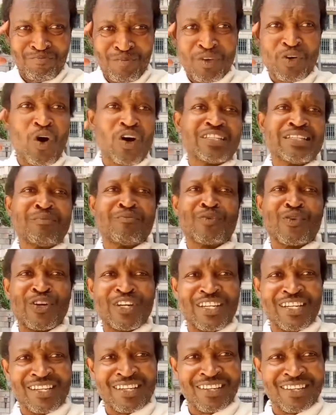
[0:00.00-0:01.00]
because I'm
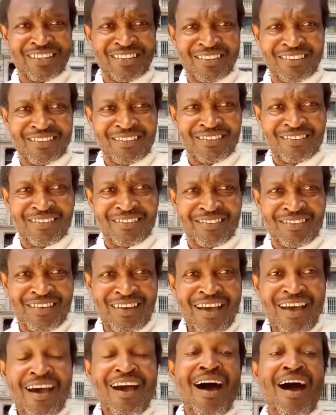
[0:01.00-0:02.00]
greedy.
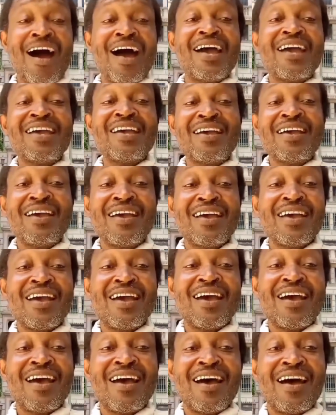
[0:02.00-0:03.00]
I
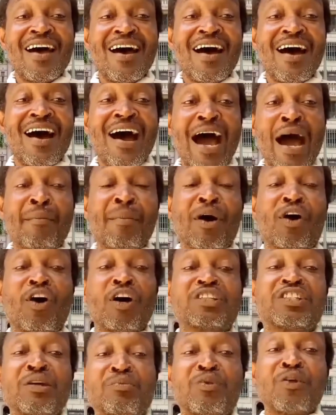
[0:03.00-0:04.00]
am
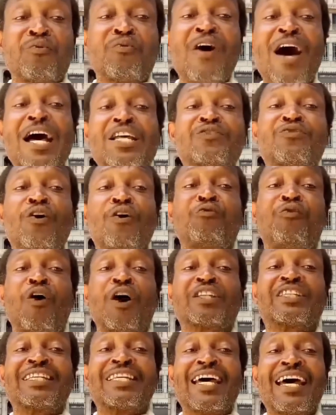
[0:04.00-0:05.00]
accustomed to fast for
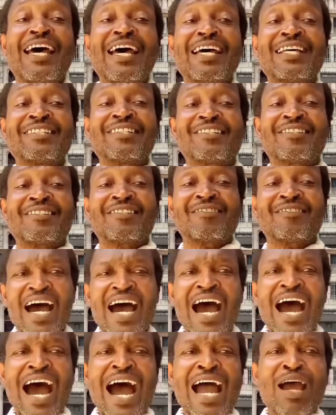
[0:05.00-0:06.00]
40 days.
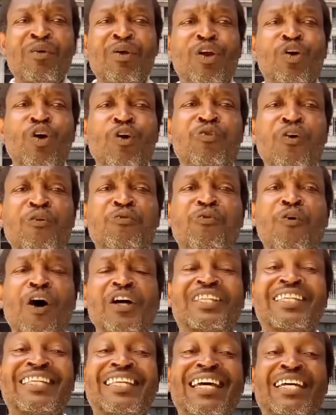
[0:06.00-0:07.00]
I will go for
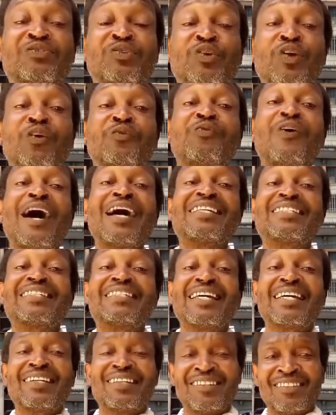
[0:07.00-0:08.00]
40 days without
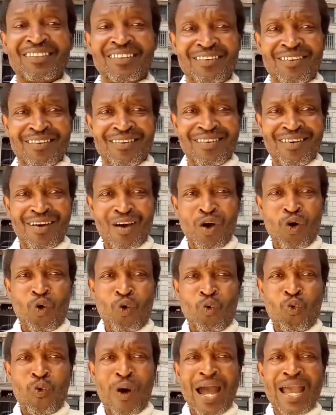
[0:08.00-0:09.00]
fasting.
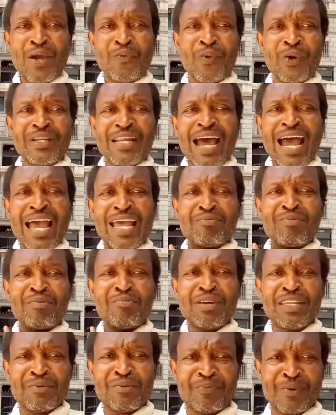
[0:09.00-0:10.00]
Why would I be
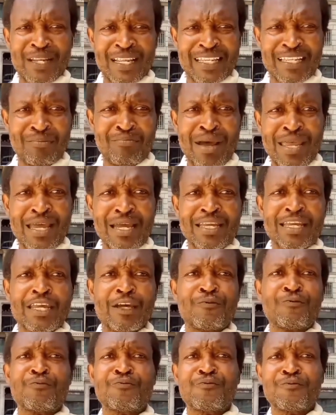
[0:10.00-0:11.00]
manipulated by a
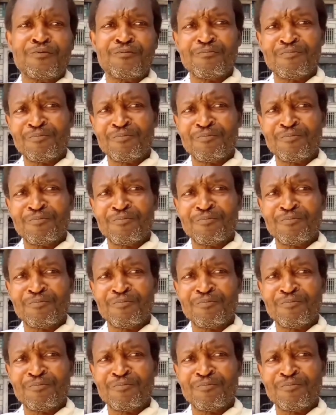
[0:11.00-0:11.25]
gift